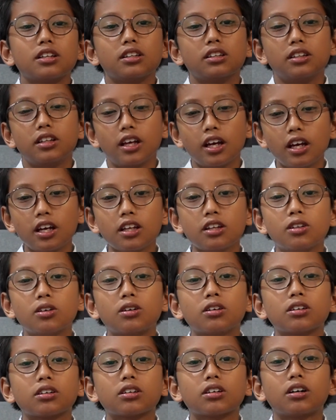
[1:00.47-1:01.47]
They
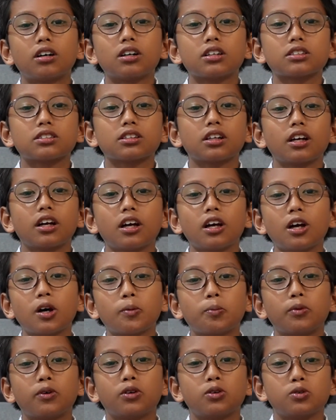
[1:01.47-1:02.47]
don't cause
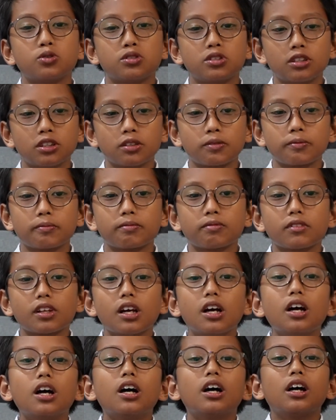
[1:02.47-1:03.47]
air pollution.
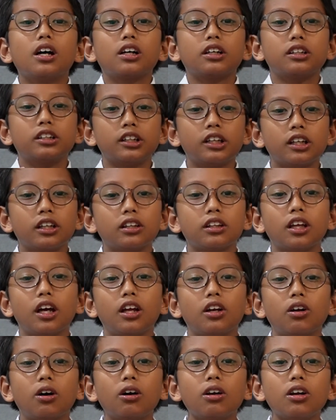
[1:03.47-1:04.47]
Green
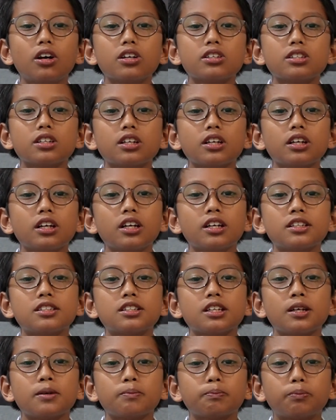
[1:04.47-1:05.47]
technology
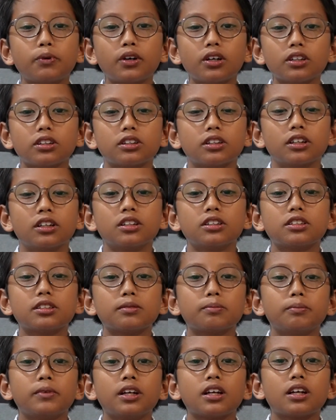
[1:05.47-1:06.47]
is
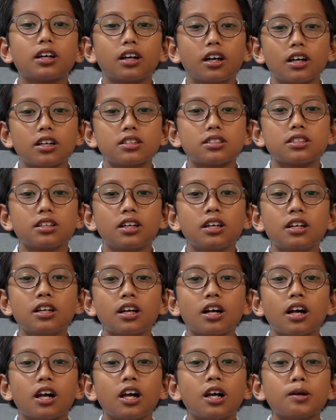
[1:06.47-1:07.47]
important because it
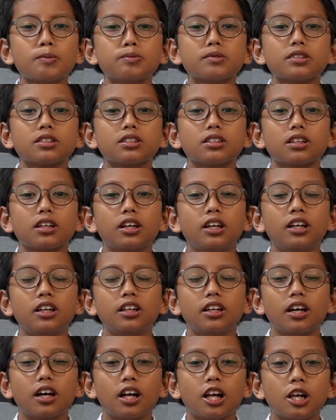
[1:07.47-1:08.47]

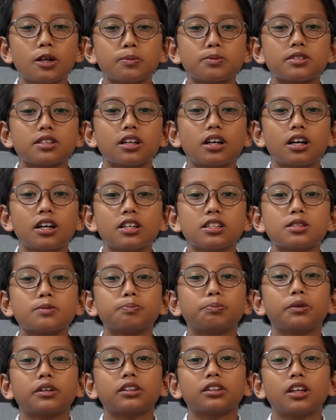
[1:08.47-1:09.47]
helps us
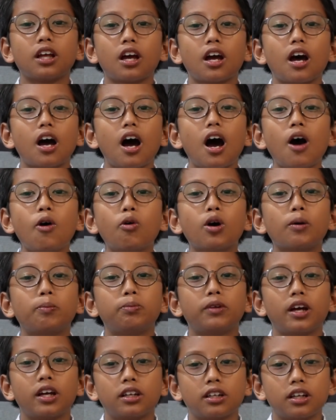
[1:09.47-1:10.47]
protect our
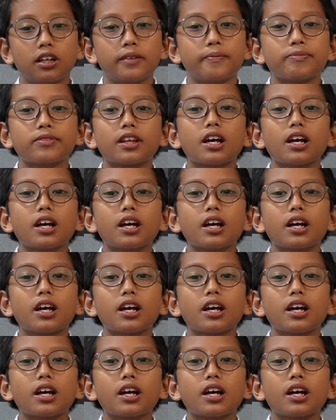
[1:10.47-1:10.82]
planet.